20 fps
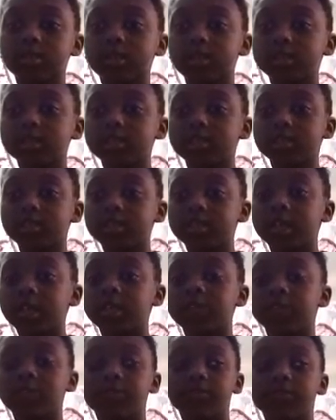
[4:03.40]
I just
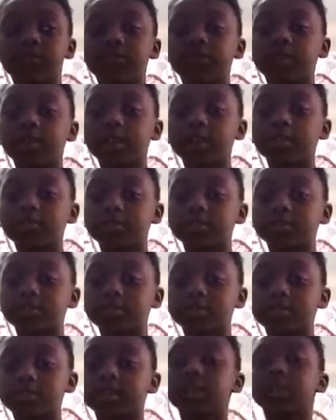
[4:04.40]
said that it was
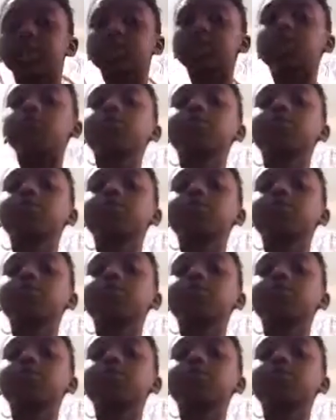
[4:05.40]
a contest.